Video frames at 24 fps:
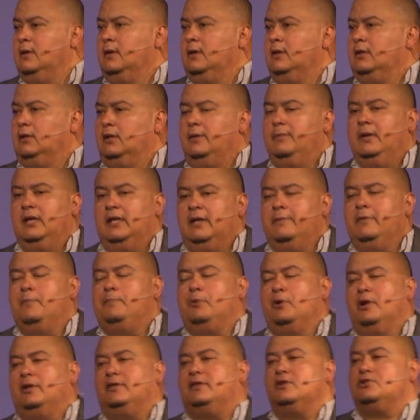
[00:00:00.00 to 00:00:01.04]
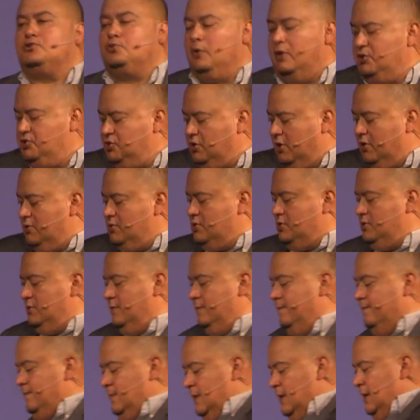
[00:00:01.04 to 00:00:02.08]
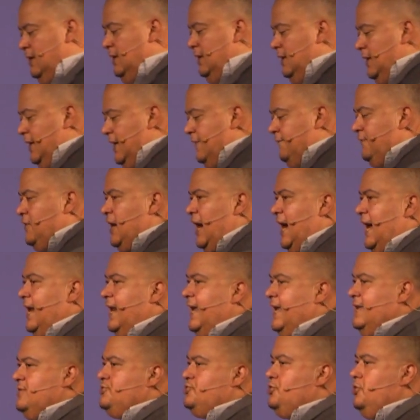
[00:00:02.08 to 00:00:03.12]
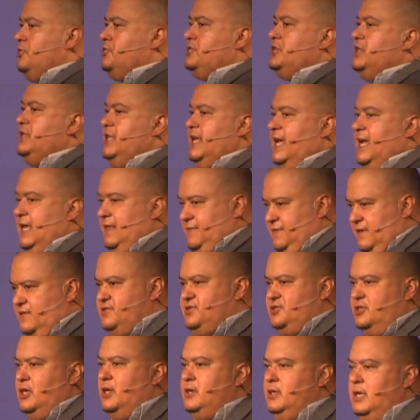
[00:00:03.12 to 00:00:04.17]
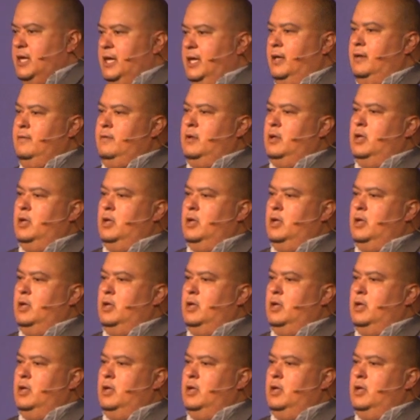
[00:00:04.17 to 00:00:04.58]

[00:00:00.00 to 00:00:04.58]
Let me, let me put it this way, church. If God answered today, this Sunday,